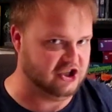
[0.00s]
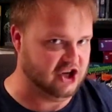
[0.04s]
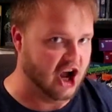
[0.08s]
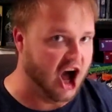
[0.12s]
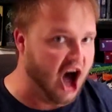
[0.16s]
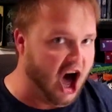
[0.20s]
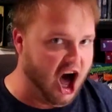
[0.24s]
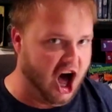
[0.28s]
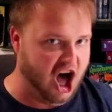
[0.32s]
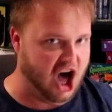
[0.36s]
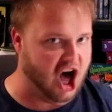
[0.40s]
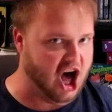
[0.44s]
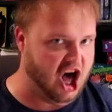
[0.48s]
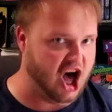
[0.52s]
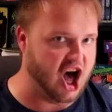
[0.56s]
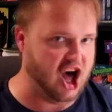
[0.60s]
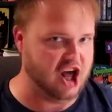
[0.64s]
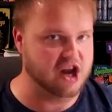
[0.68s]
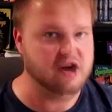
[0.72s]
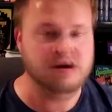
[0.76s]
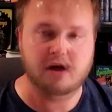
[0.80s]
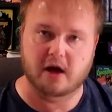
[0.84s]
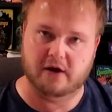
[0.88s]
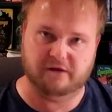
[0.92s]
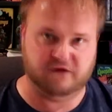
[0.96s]

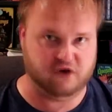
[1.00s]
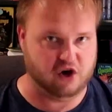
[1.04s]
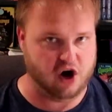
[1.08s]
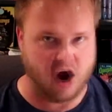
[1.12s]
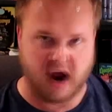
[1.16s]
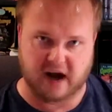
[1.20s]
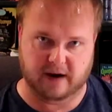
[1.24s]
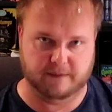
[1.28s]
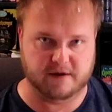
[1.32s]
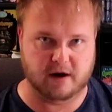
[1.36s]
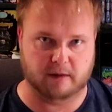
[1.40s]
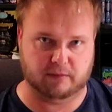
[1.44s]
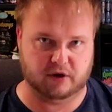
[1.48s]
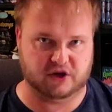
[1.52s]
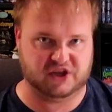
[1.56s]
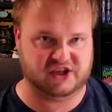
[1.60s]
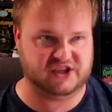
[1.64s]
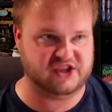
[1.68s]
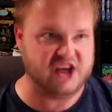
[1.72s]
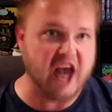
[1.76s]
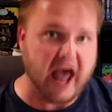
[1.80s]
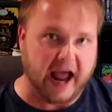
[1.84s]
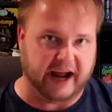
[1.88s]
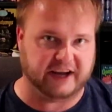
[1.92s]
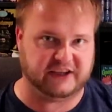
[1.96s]
dun for item number
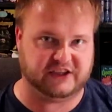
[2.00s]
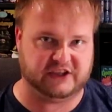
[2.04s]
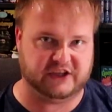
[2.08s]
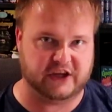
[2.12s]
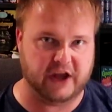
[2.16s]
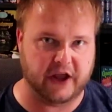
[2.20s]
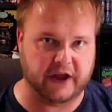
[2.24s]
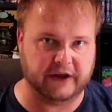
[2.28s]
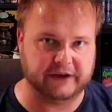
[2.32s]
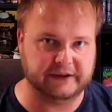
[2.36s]
six.